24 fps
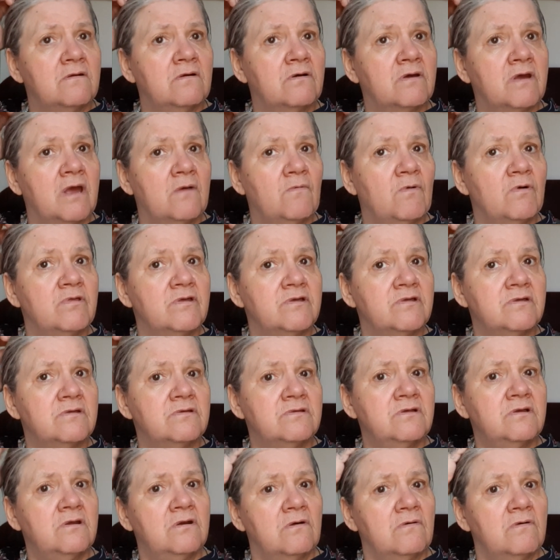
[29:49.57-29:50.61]
okay, well, this is,
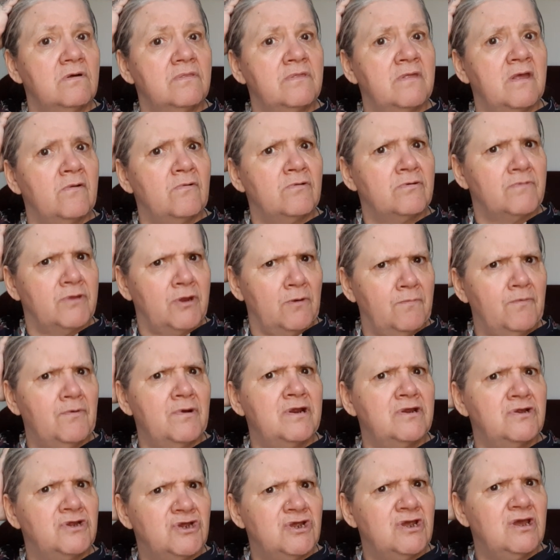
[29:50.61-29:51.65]
you know, they're
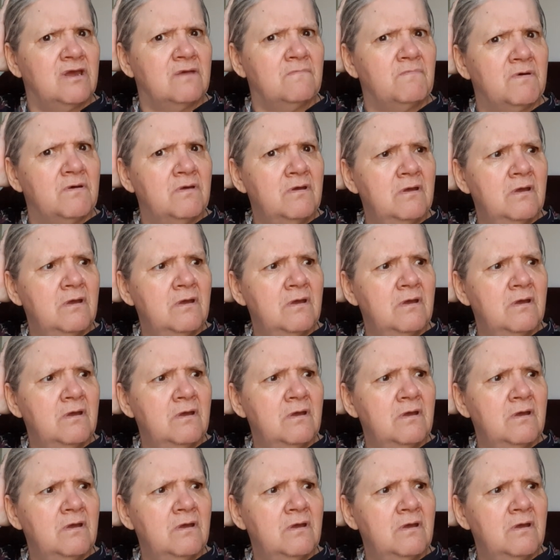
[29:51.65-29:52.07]
pretty cheap.